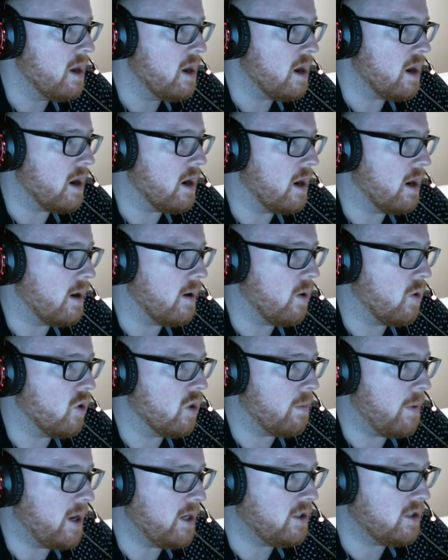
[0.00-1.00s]
All the
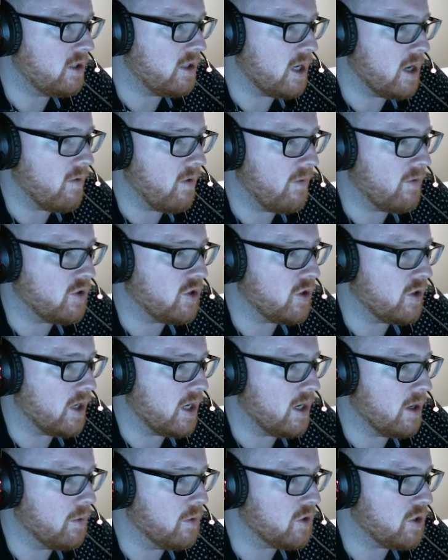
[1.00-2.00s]
best. Thank you very much for tuning in.
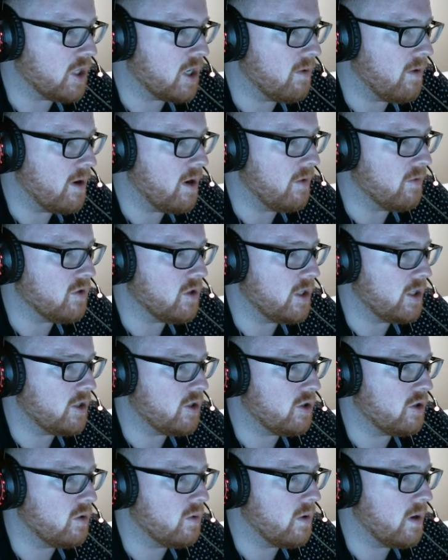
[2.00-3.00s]
I will stick around, obviously,
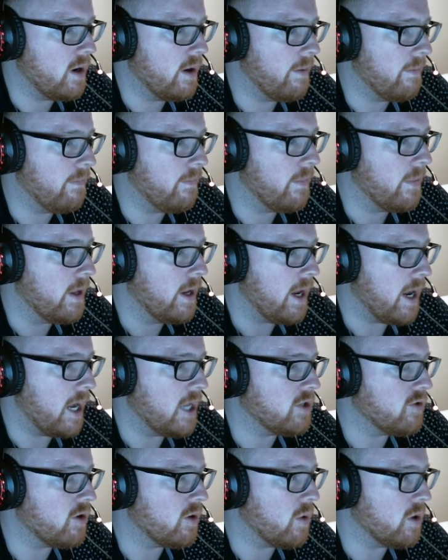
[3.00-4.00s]
to
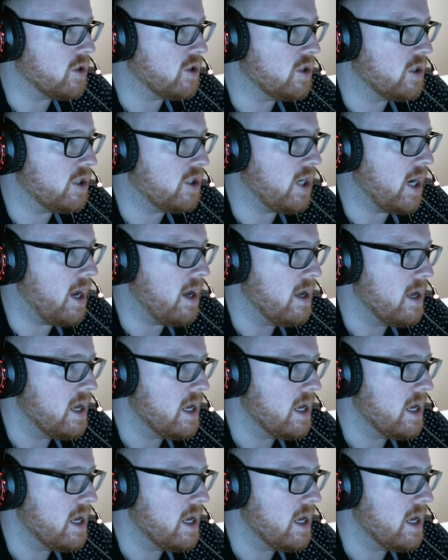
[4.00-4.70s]
answer any questions in the chat.